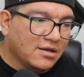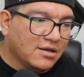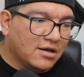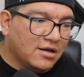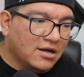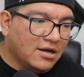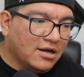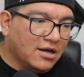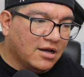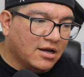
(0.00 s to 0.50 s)

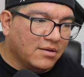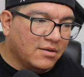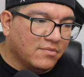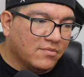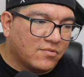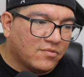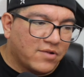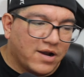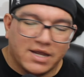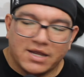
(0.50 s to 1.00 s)
um,
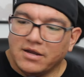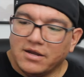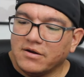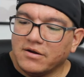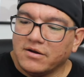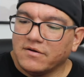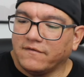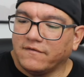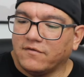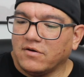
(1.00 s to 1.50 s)
right here
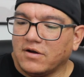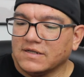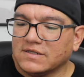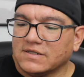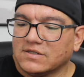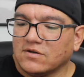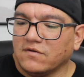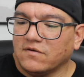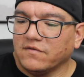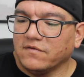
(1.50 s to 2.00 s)
of
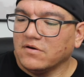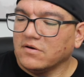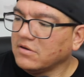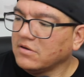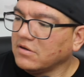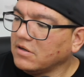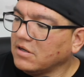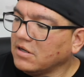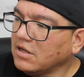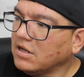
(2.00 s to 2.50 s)
Crossover,
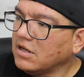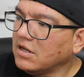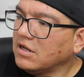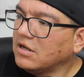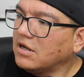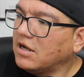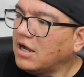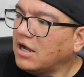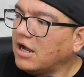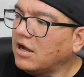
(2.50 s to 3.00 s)

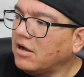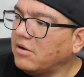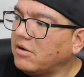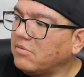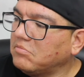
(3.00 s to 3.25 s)
um,